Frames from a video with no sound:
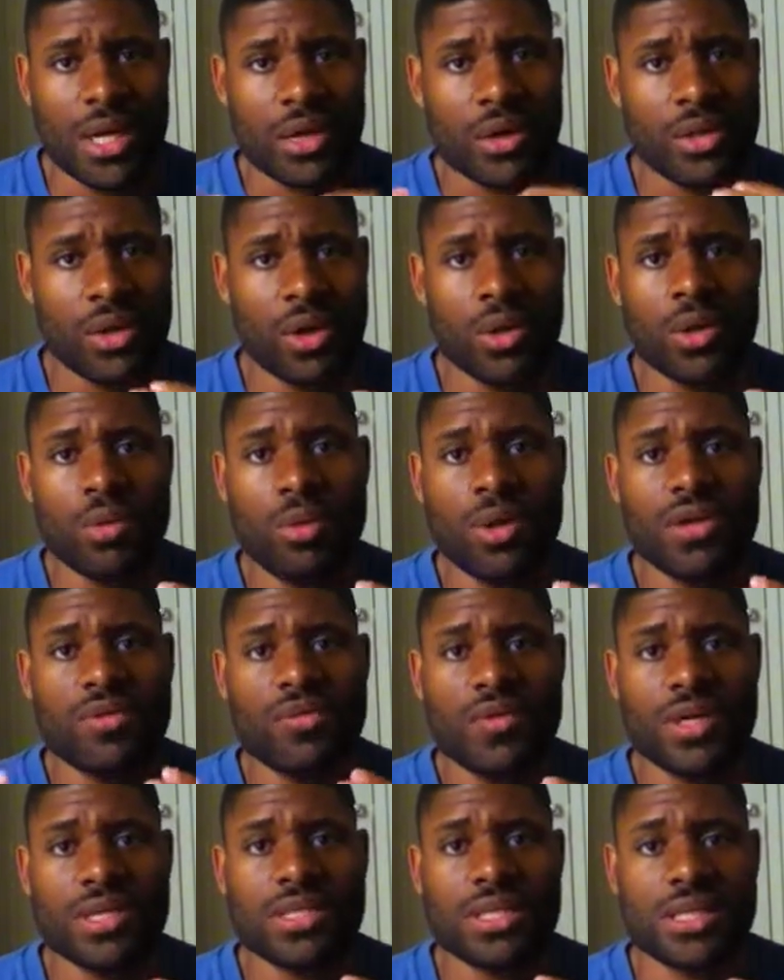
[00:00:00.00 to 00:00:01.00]
Well, the only way to
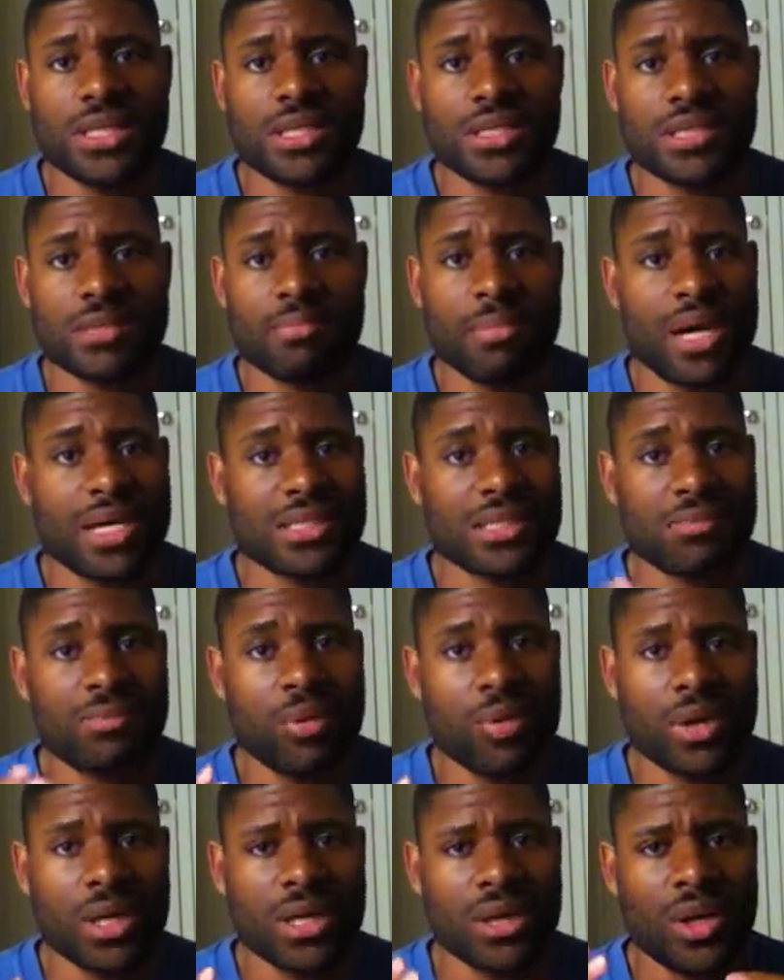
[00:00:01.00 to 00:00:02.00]
fix it is to by
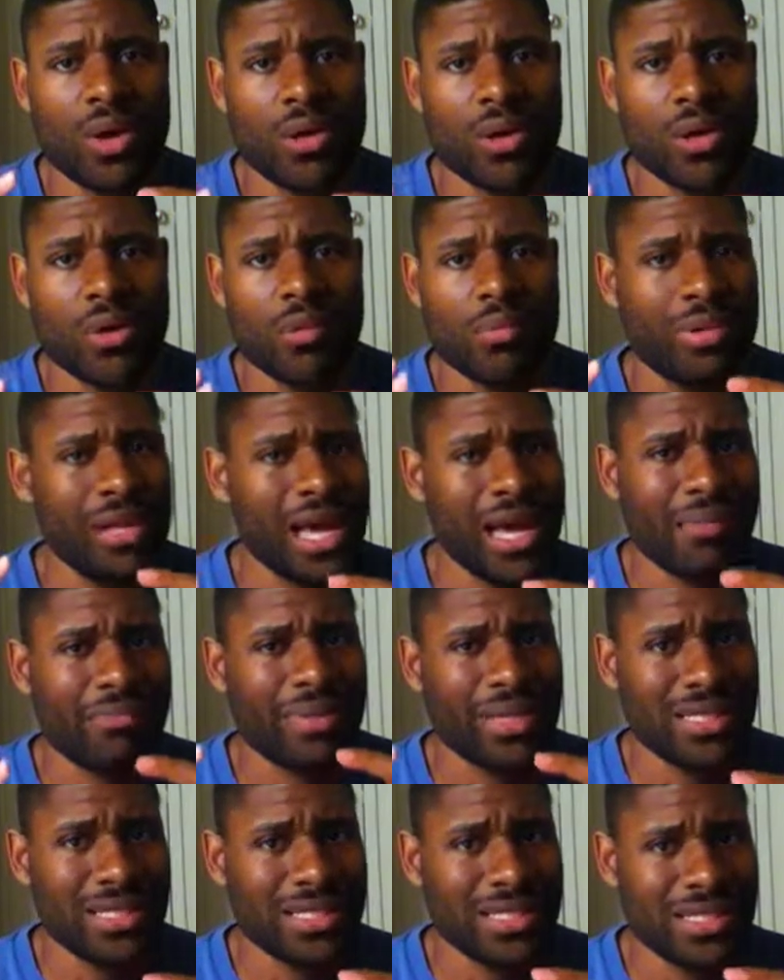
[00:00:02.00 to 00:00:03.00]
supporting local black
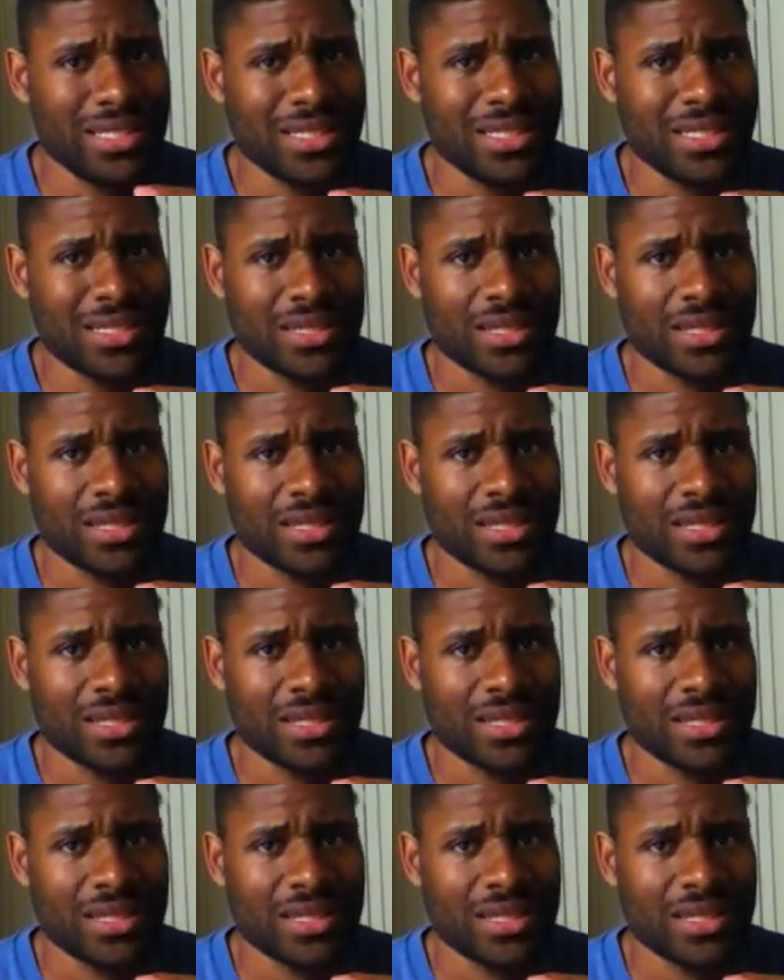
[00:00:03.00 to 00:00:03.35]
businesses.